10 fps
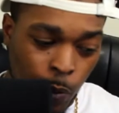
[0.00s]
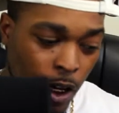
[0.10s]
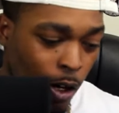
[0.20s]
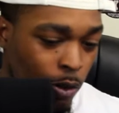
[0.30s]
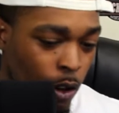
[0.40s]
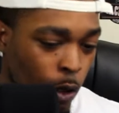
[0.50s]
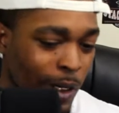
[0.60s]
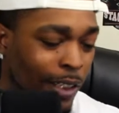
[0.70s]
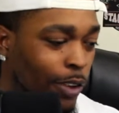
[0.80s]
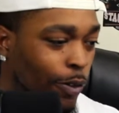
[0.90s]
we all know
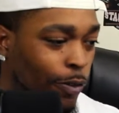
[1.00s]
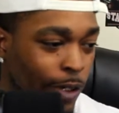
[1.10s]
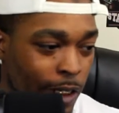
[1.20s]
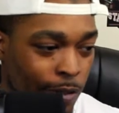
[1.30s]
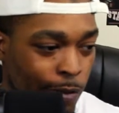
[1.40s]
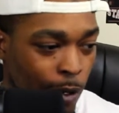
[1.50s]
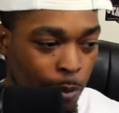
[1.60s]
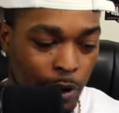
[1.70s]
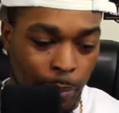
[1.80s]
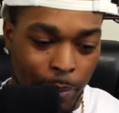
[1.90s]
that Lil Fizz
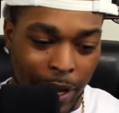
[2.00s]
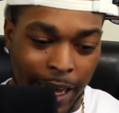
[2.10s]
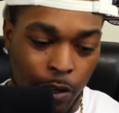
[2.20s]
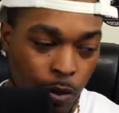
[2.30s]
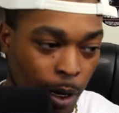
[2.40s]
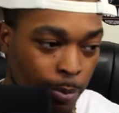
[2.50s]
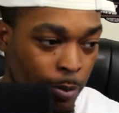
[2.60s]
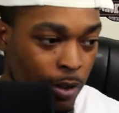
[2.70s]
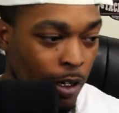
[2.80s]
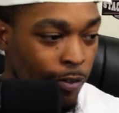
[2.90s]
fumbled the bag, cropped
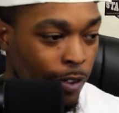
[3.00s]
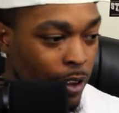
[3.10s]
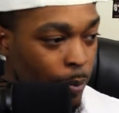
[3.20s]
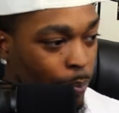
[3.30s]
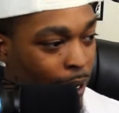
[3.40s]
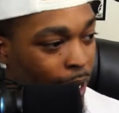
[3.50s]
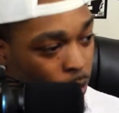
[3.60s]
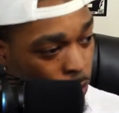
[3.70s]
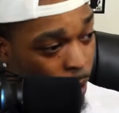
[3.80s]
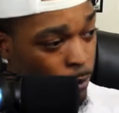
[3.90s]
himself out of the bag,
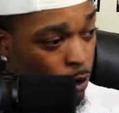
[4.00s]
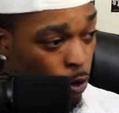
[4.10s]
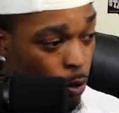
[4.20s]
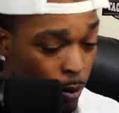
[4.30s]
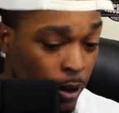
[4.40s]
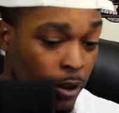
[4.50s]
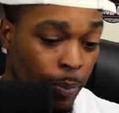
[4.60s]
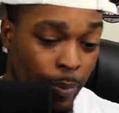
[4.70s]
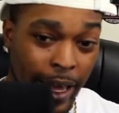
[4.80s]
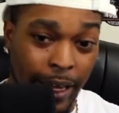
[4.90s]
cropped the group out of the
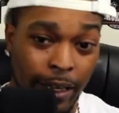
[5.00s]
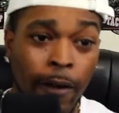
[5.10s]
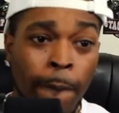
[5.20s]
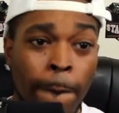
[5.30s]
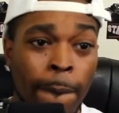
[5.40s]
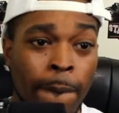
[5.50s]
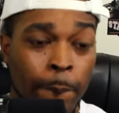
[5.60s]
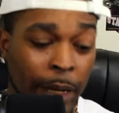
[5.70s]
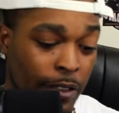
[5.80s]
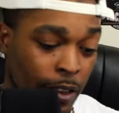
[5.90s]
bag,
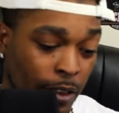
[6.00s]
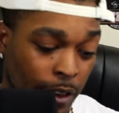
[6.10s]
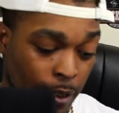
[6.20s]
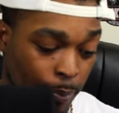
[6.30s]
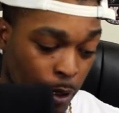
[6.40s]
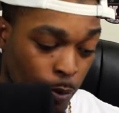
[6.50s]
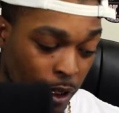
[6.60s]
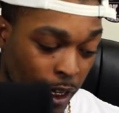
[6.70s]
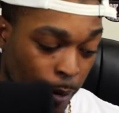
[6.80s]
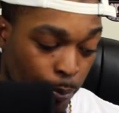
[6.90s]
basically to be
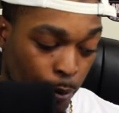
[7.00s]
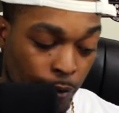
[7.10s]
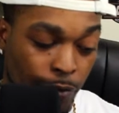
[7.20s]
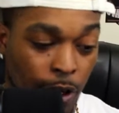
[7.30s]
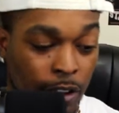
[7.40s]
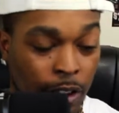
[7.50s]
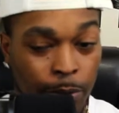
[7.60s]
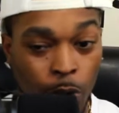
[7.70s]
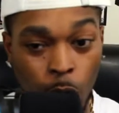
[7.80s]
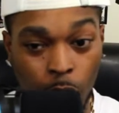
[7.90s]
with Apryl, fucked up
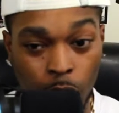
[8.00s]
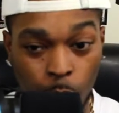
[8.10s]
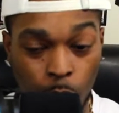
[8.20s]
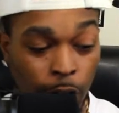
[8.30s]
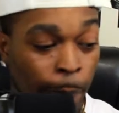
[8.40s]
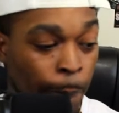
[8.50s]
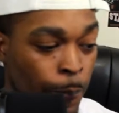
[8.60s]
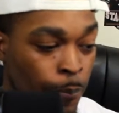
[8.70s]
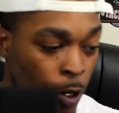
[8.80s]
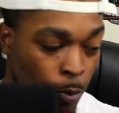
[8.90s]
the whole tour.
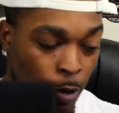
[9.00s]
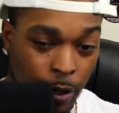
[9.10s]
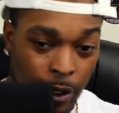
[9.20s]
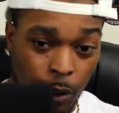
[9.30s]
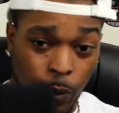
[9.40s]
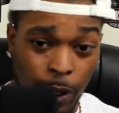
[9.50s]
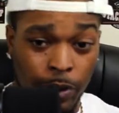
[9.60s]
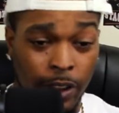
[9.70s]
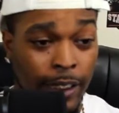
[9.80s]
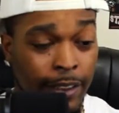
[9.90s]
Omarion went
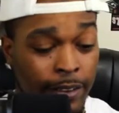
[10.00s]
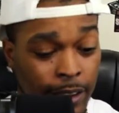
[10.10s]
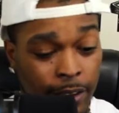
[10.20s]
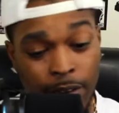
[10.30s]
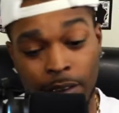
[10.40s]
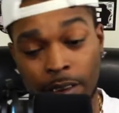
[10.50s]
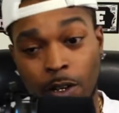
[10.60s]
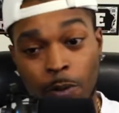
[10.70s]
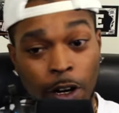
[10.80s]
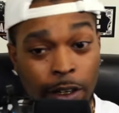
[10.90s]
with the next niggas.
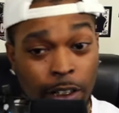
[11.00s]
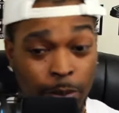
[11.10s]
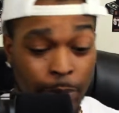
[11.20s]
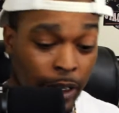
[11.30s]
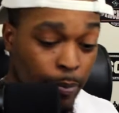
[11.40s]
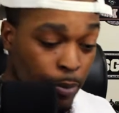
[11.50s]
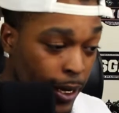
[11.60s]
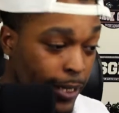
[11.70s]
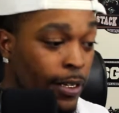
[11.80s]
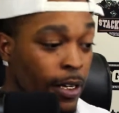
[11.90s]
Omarion's making
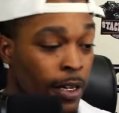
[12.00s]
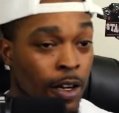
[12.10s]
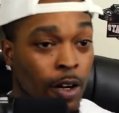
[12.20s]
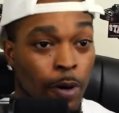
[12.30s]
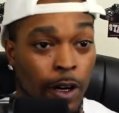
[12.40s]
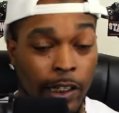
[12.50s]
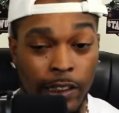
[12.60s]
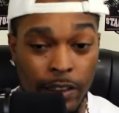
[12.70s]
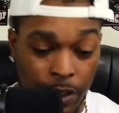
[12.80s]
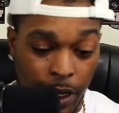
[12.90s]
bread.
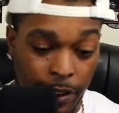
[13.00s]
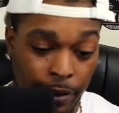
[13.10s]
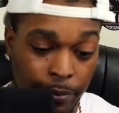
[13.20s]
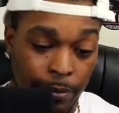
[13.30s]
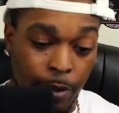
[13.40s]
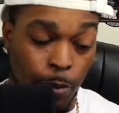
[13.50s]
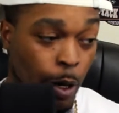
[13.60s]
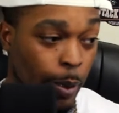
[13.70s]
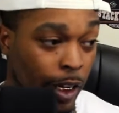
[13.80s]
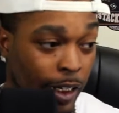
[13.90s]
Omarion's shining.
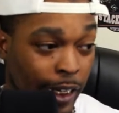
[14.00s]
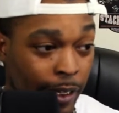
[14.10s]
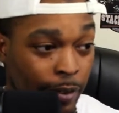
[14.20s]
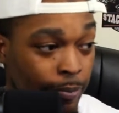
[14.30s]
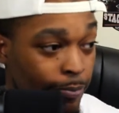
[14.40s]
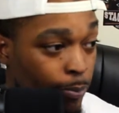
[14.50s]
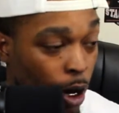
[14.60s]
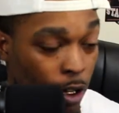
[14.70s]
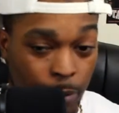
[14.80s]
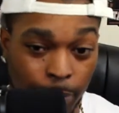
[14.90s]
Omarion ain't
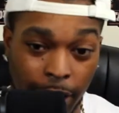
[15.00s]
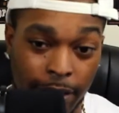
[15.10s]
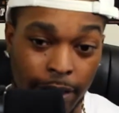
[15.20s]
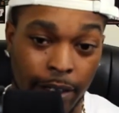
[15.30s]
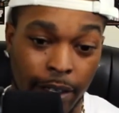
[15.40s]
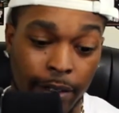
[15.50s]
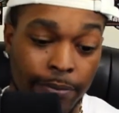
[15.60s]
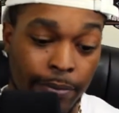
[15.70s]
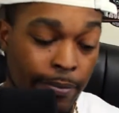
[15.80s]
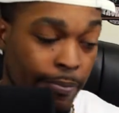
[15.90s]
bothered by anything.
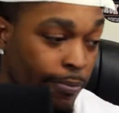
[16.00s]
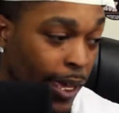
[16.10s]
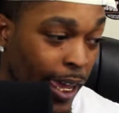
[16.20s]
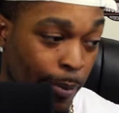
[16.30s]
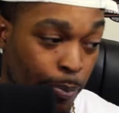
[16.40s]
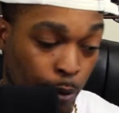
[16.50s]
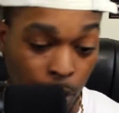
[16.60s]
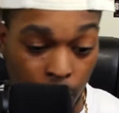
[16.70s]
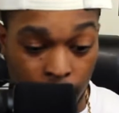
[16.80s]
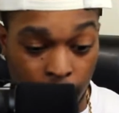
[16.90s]

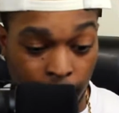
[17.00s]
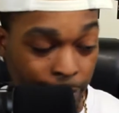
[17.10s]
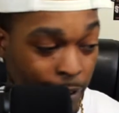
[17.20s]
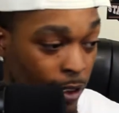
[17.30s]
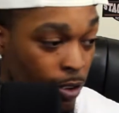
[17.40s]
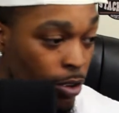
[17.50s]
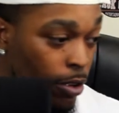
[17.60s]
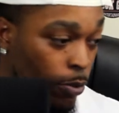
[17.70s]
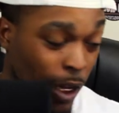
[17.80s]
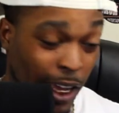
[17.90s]
Apryl, Fizz.
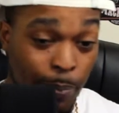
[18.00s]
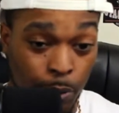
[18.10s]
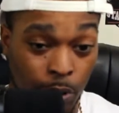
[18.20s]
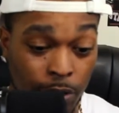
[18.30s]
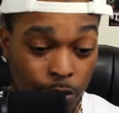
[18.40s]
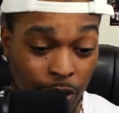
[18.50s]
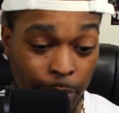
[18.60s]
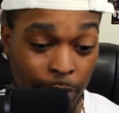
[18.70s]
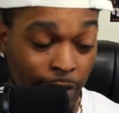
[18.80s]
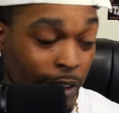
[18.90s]
Well, Apryl trying to
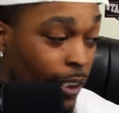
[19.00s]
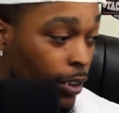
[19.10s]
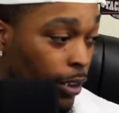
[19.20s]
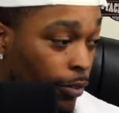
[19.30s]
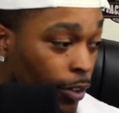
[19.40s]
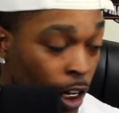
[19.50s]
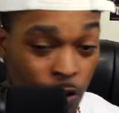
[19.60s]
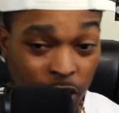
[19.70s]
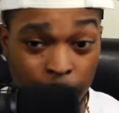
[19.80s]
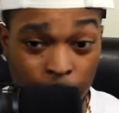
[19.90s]
be vindictive,
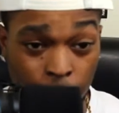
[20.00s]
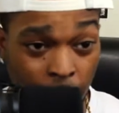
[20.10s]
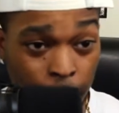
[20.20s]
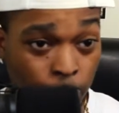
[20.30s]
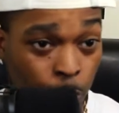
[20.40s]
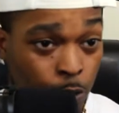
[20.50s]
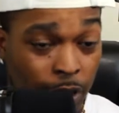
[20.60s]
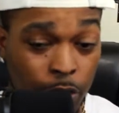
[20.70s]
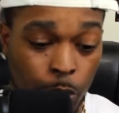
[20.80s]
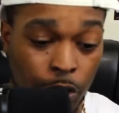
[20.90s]
trying to be spiteful,
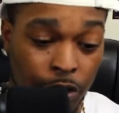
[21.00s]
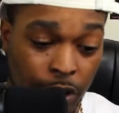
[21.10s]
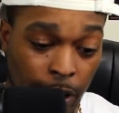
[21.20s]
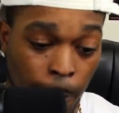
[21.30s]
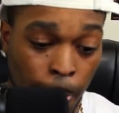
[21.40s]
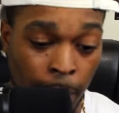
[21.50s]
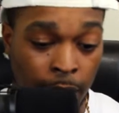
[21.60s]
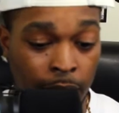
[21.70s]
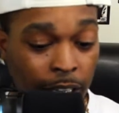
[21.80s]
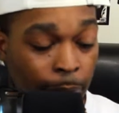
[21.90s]
trying to do her shit
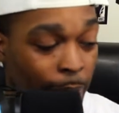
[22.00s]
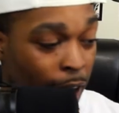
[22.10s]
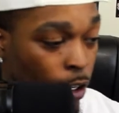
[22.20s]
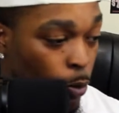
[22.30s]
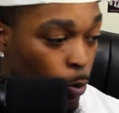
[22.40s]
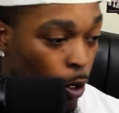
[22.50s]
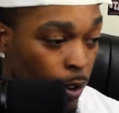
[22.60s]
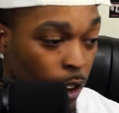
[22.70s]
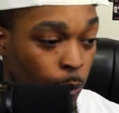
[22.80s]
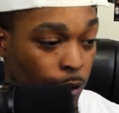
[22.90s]
to get back at
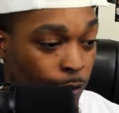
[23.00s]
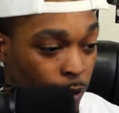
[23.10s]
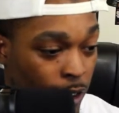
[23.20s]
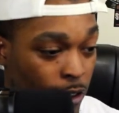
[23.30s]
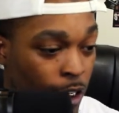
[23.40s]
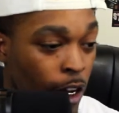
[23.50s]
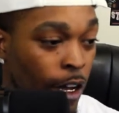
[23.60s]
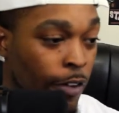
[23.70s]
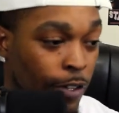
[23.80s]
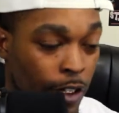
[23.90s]
Omarion with Fizz.
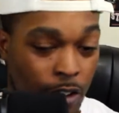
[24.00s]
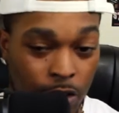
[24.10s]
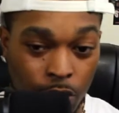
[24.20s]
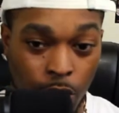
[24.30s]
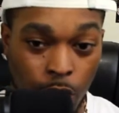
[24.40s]
Fizz,